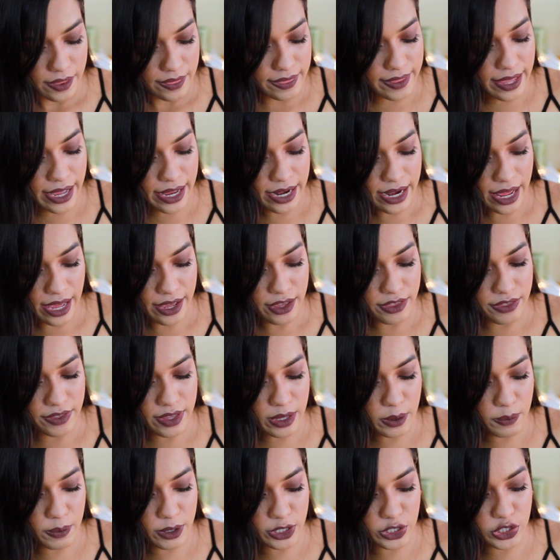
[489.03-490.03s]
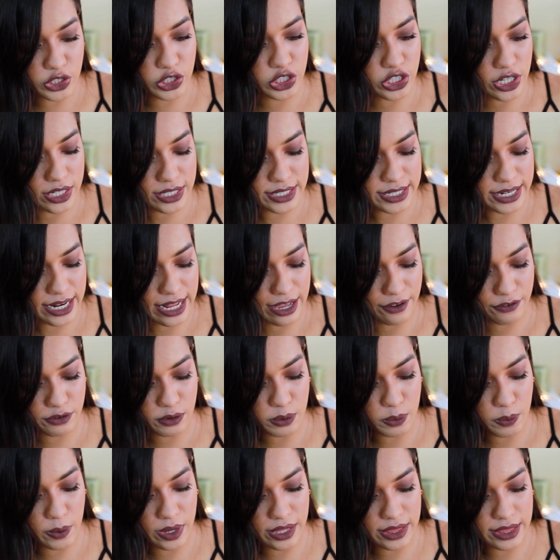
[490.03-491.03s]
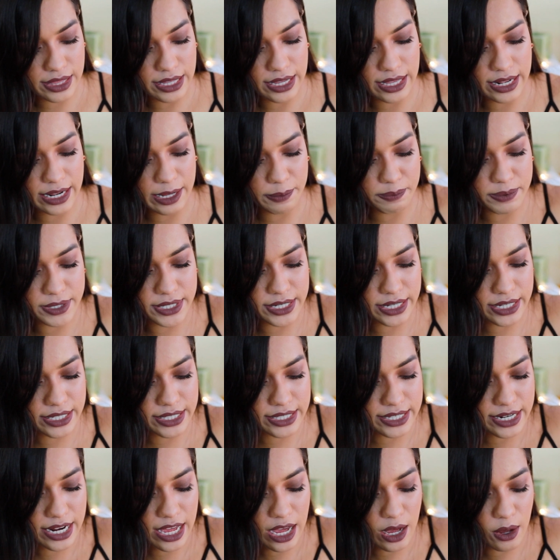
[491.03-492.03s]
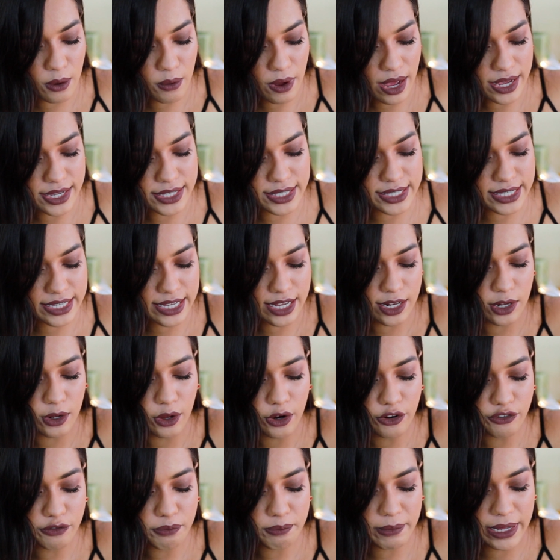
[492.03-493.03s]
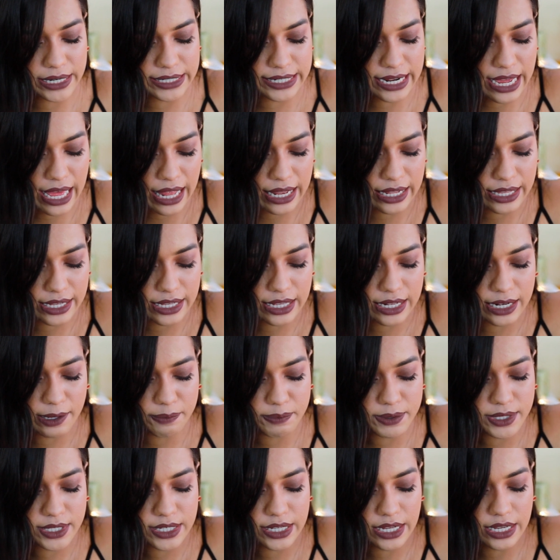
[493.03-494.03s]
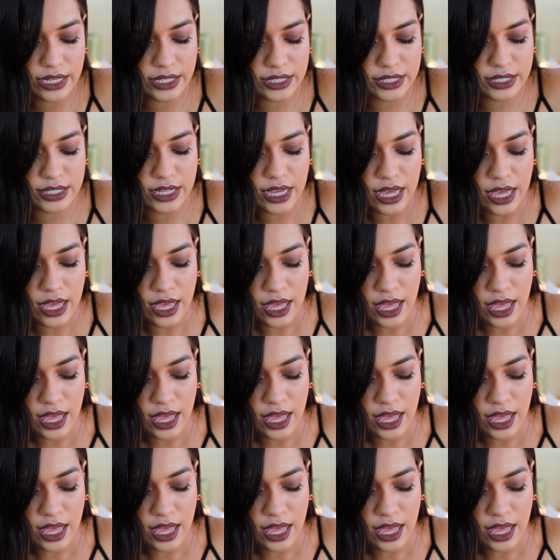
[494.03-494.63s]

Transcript: Then I think we're just left with lipsticks now. I see a lot of metallic lipsticks.